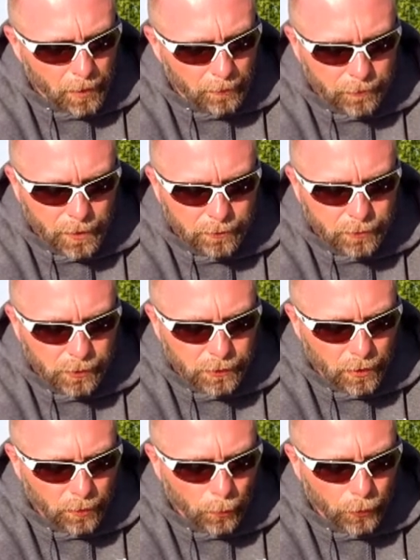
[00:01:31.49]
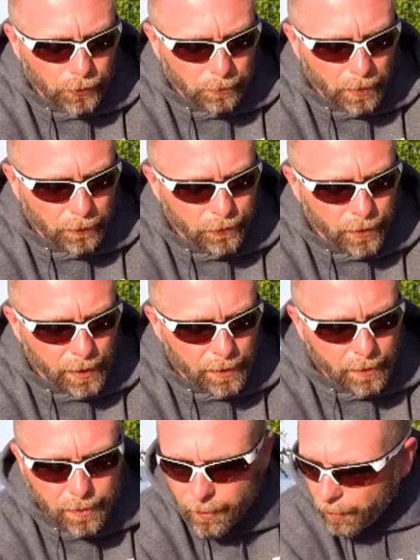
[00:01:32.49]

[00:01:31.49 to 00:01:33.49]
I'm definitely not worried about that.